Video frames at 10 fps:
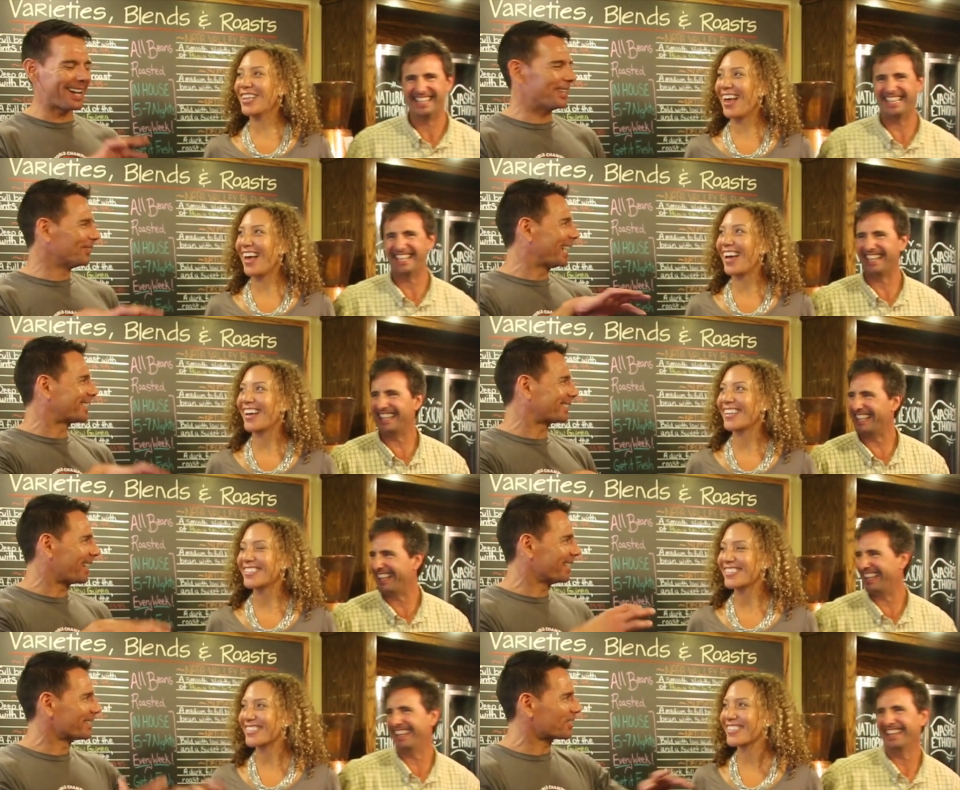Speaker 1: kind of like
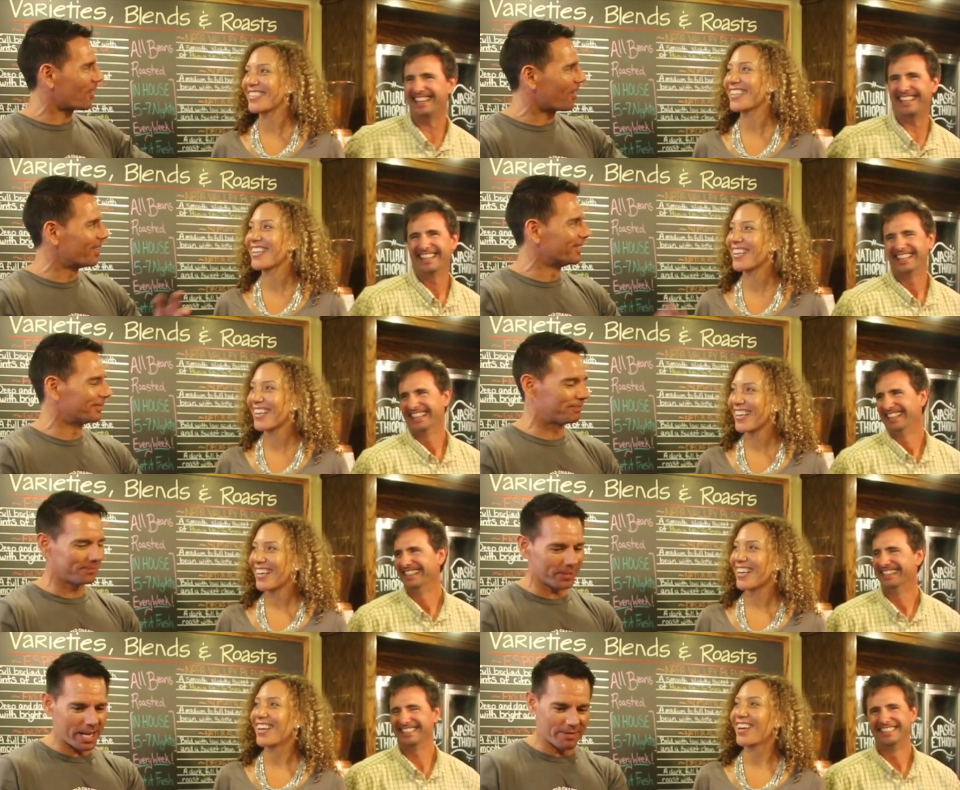science, art,
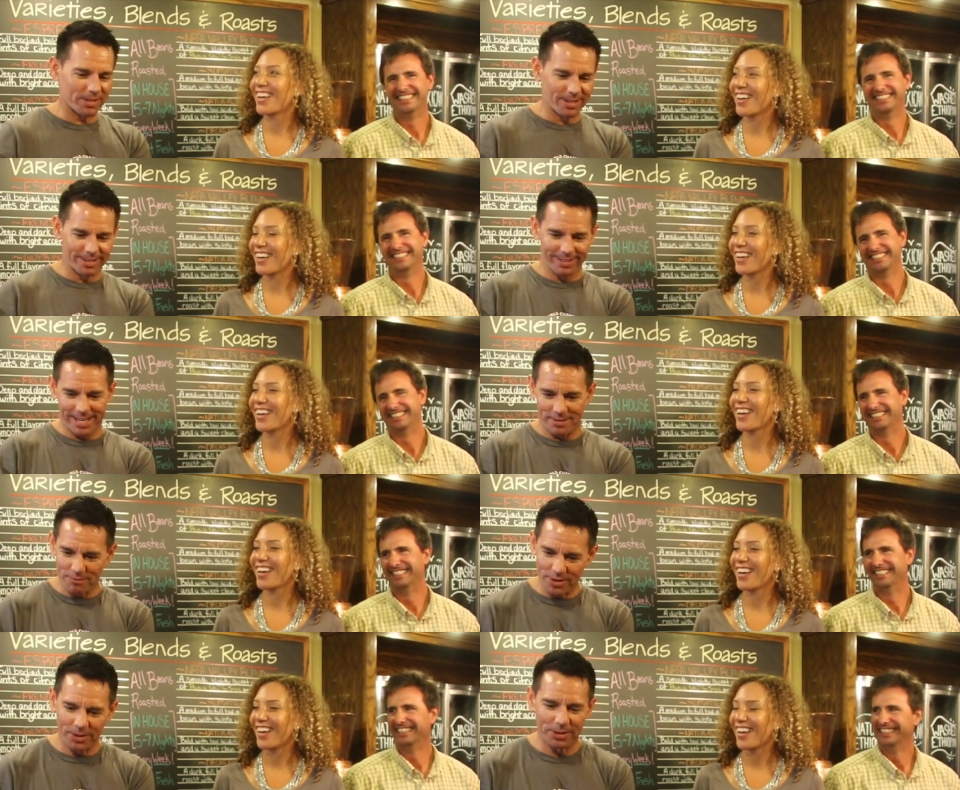flavor,
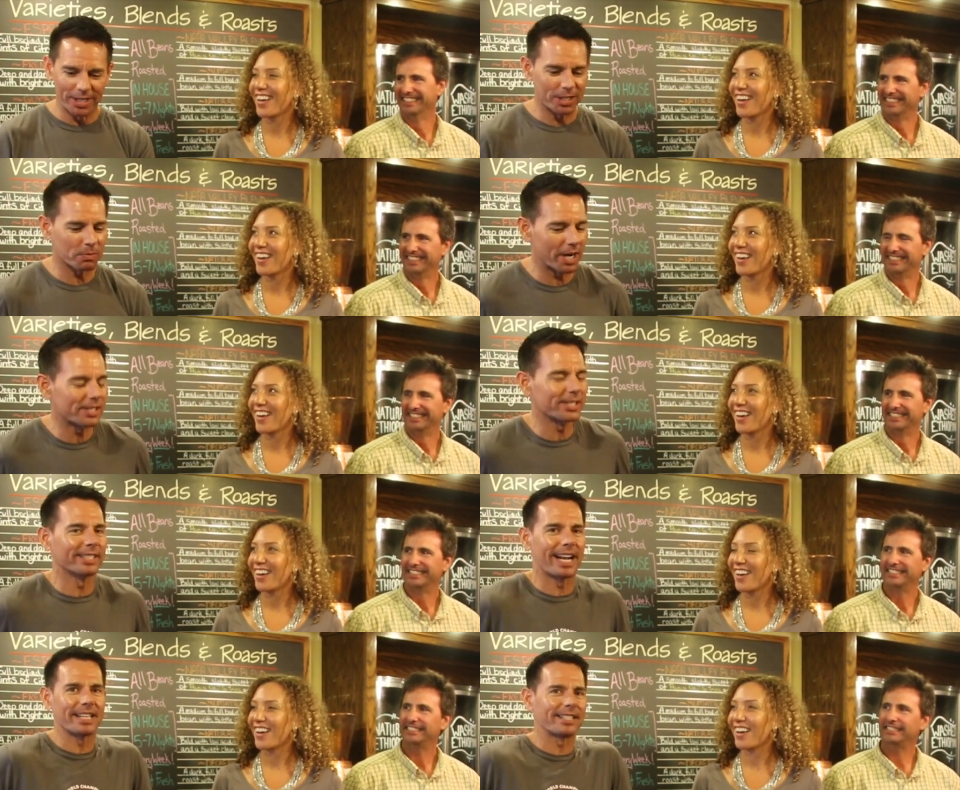like there's an expression
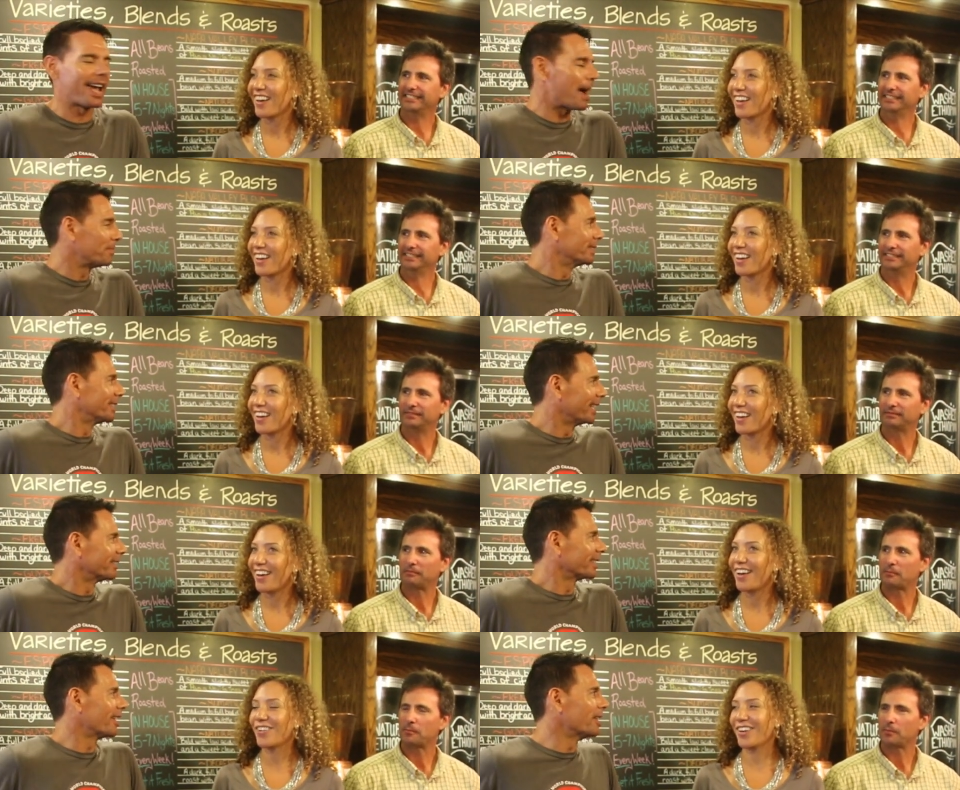that has to happen to
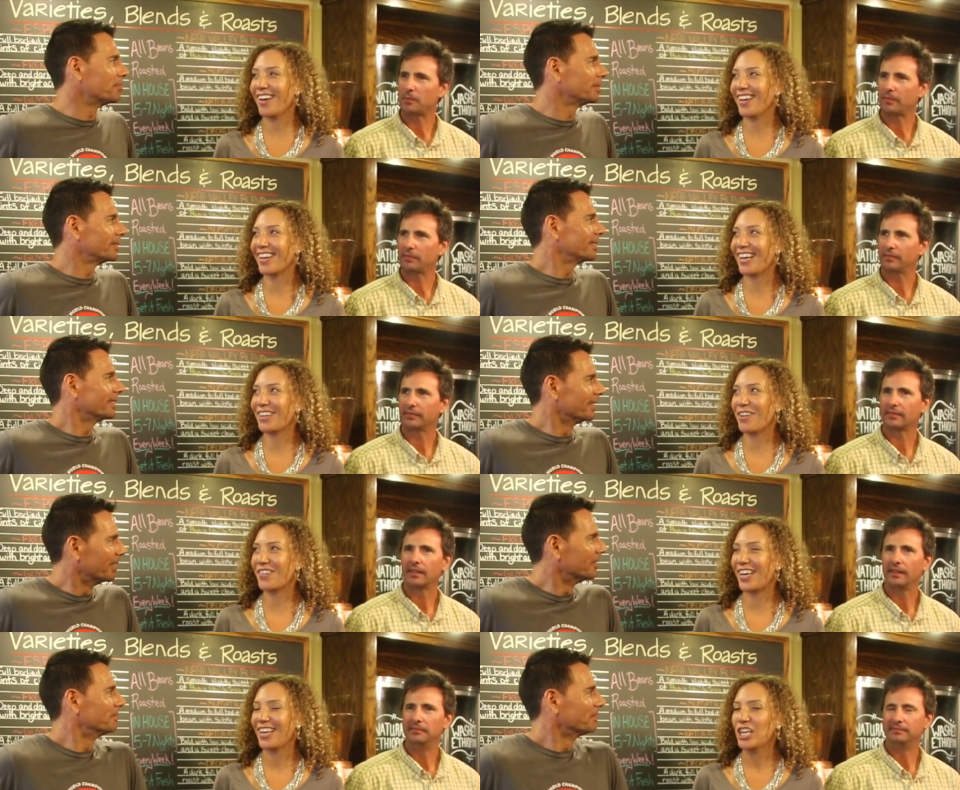get the cup. Okay,
Speaker 2: I love
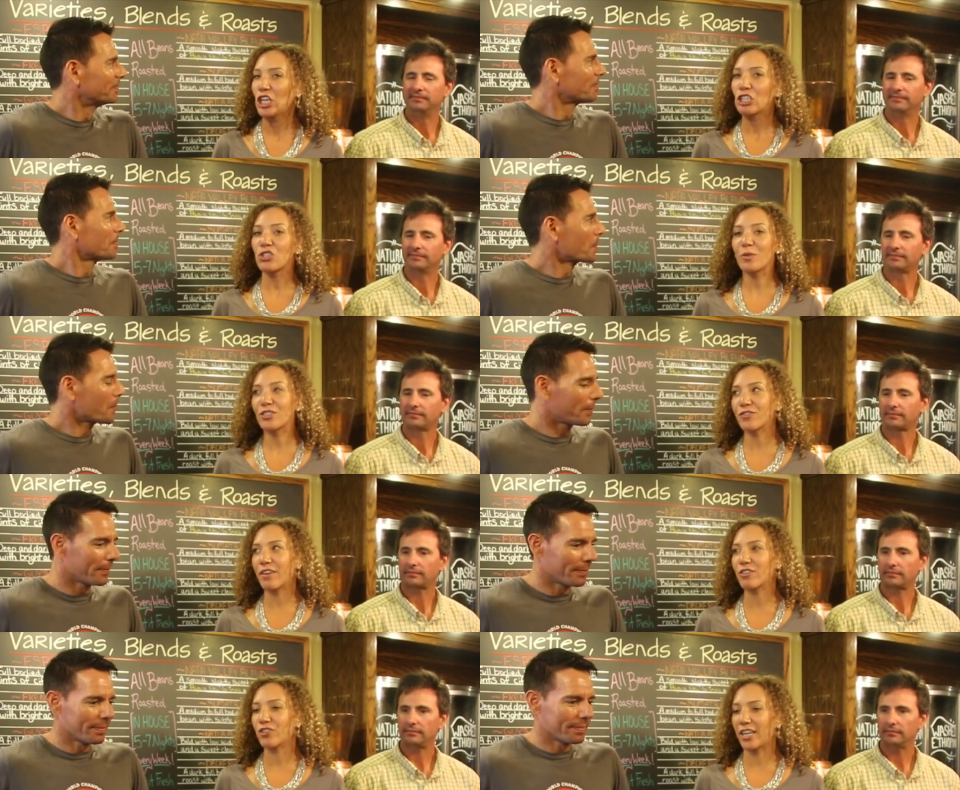it. So what's your
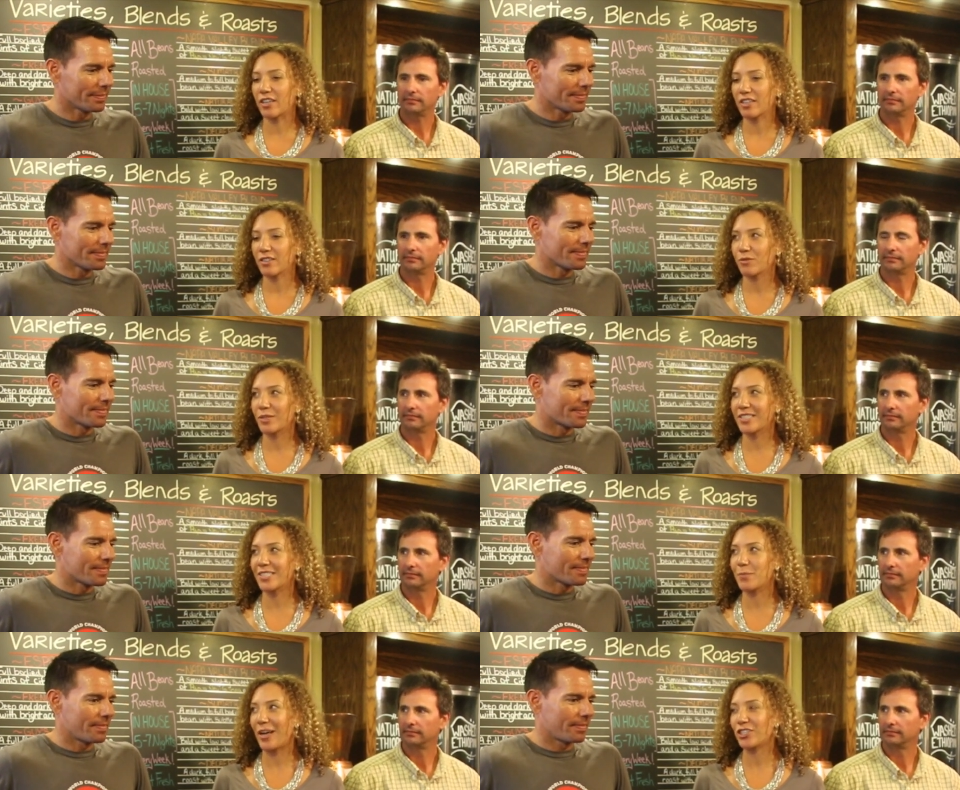favorite drink? What's
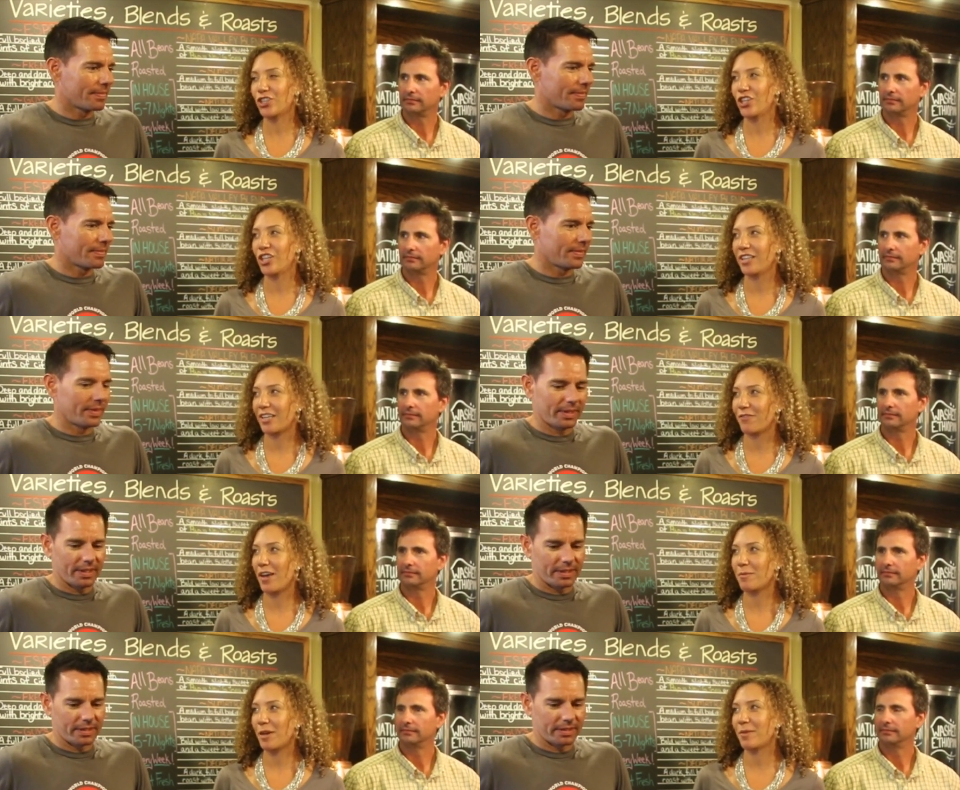the special, like if
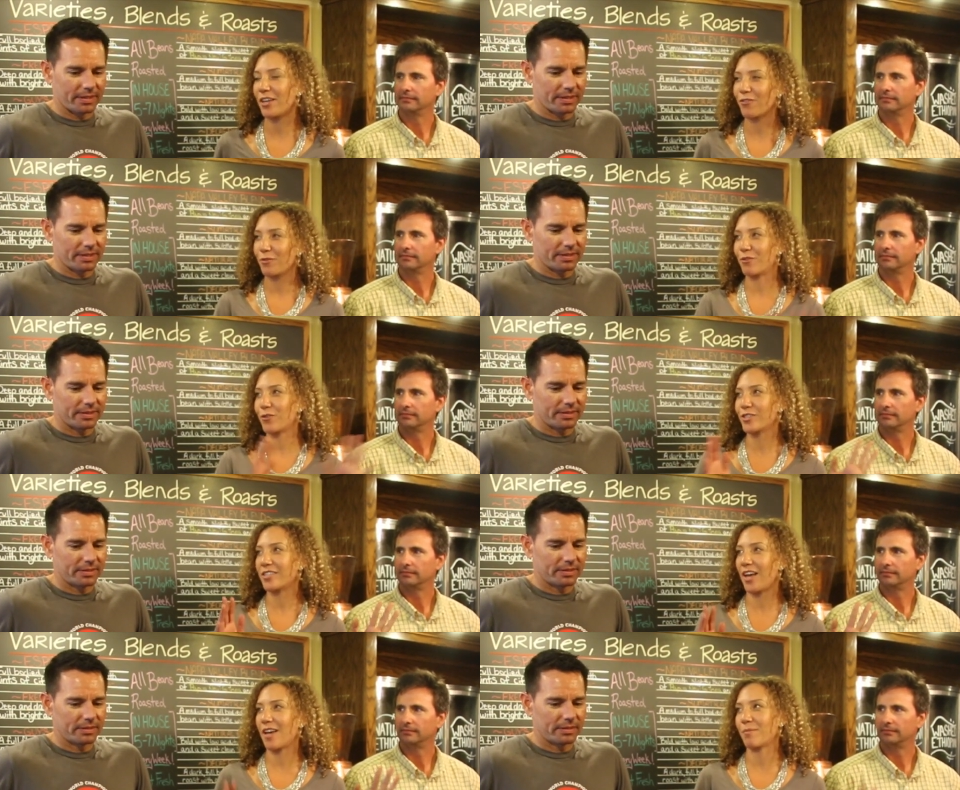I'm coming here for the first
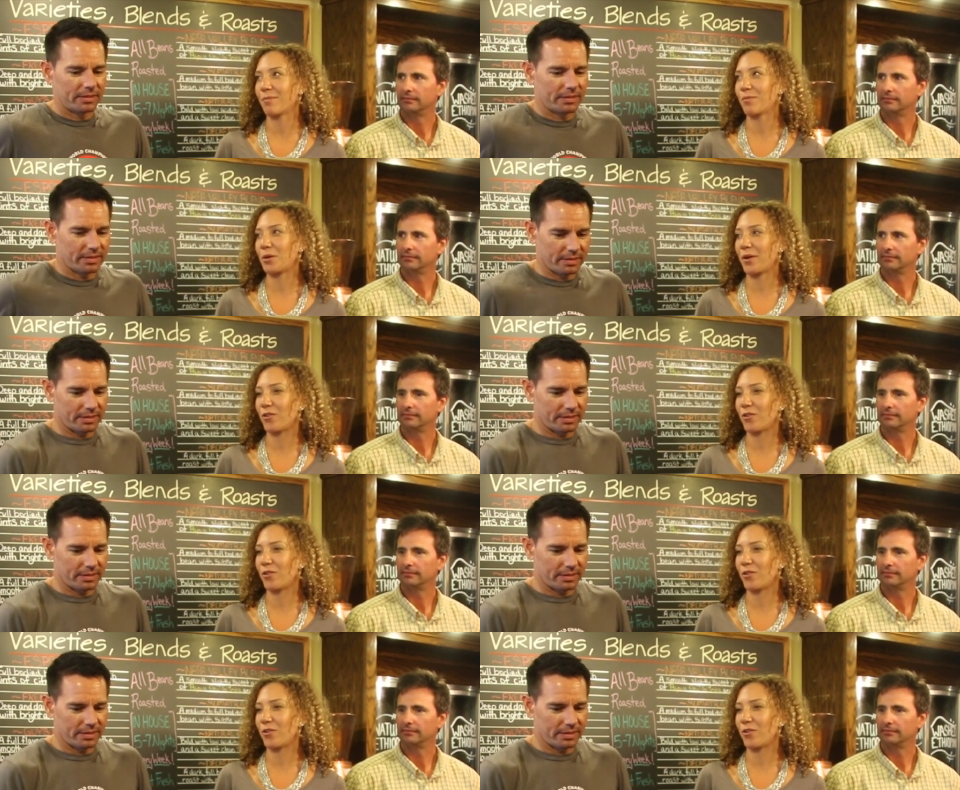time, what do